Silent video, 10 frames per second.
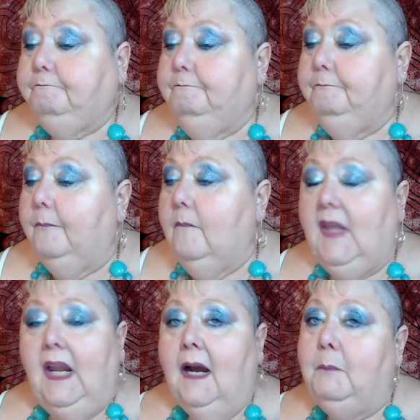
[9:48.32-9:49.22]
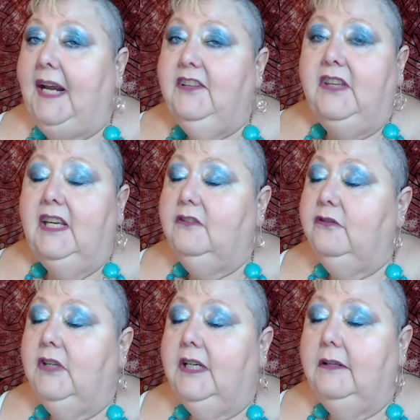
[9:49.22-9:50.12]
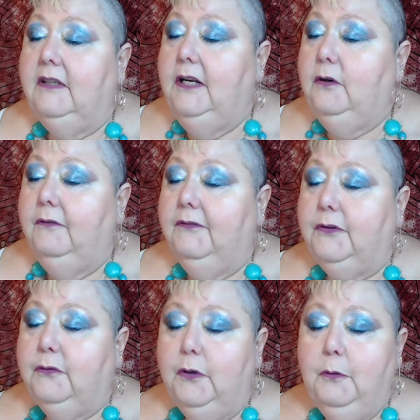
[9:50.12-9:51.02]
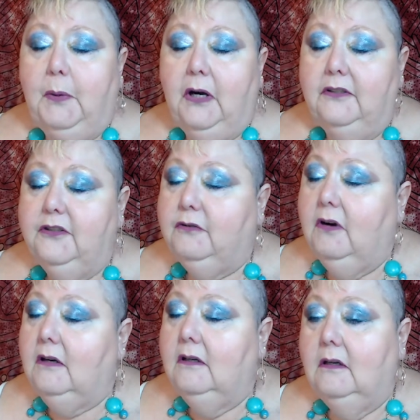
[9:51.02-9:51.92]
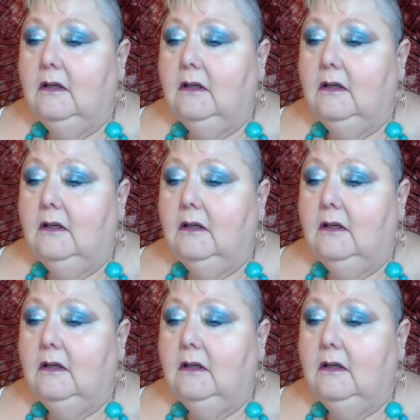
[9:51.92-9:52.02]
The leader of the troupe, our instructor,